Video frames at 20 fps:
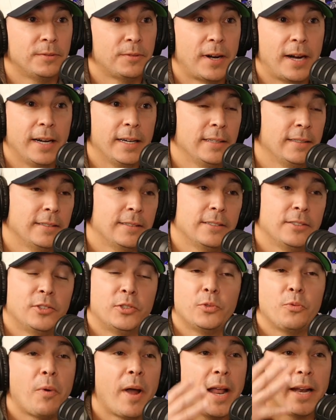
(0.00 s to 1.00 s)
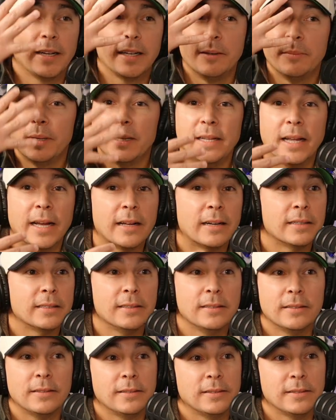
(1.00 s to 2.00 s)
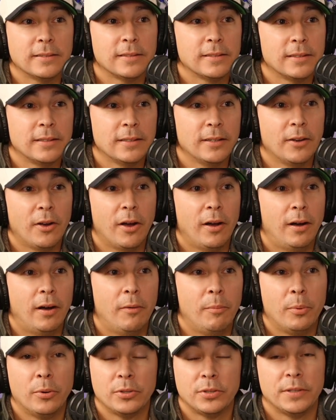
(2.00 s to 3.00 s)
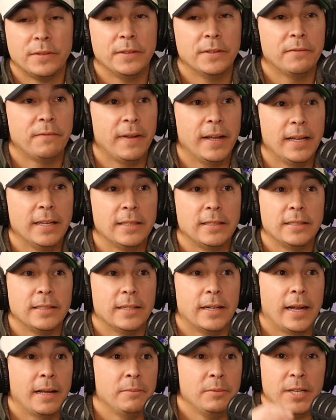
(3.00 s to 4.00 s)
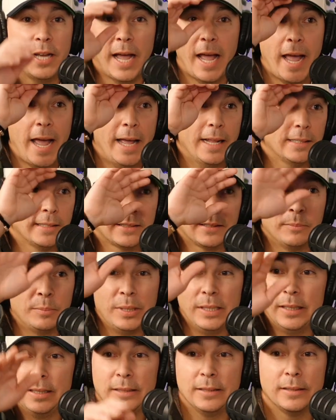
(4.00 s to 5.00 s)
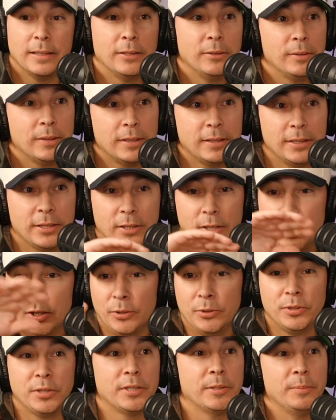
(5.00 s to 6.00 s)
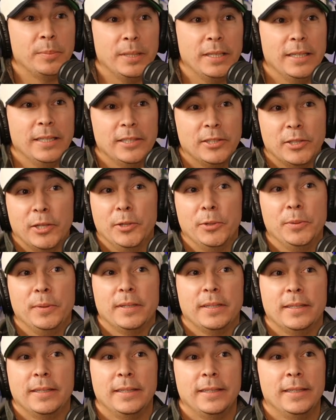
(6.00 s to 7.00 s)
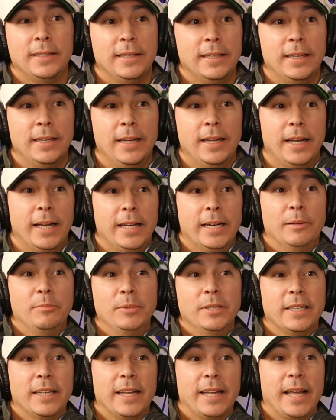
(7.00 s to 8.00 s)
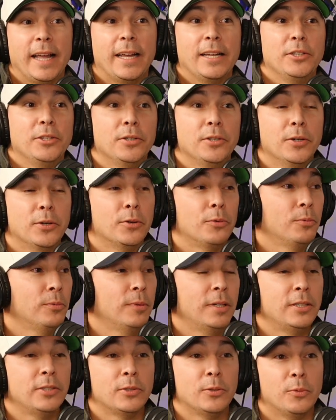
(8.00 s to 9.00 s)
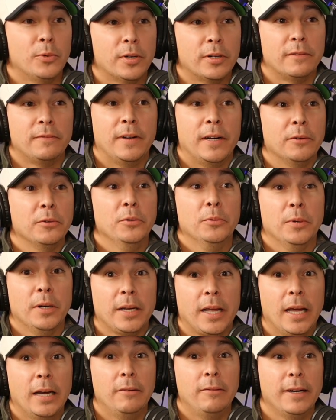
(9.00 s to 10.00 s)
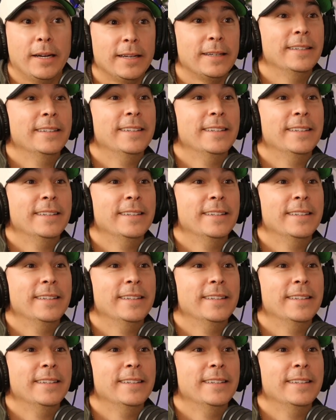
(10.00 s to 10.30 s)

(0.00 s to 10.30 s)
Right. Sweat coming down all parts of your face. Your hat's completely soaked. Your clothes are completely soaked. And I'm looking at you going, where's the water fountain? You want a Gatorade?